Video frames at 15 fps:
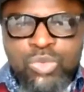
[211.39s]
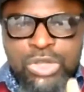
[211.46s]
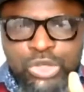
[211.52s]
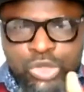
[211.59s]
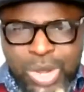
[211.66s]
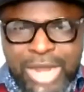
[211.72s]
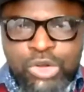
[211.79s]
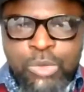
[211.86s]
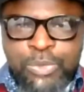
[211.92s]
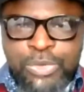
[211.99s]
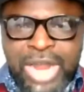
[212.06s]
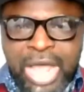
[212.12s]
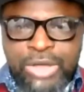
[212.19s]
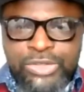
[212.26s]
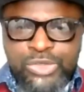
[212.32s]
we do an
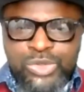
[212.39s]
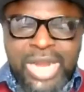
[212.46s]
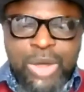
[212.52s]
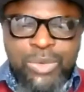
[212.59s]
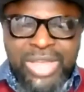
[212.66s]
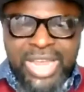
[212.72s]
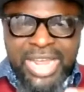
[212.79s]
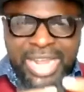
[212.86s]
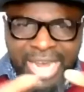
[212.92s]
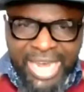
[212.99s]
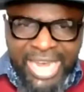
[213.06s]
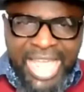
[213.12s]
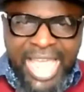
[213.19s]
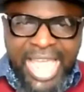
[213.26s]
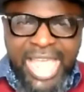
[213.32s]
open house so that we
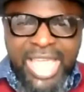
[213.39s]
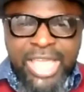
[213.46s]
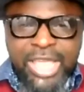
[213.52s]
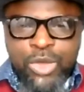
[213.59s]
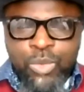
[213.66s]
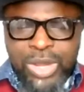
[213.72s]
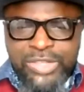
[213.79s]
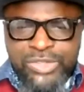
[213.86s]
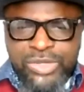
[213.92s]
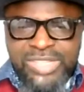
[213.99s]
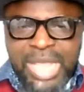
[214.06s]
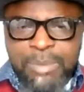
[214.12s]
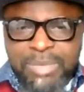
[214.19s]
can clear questions.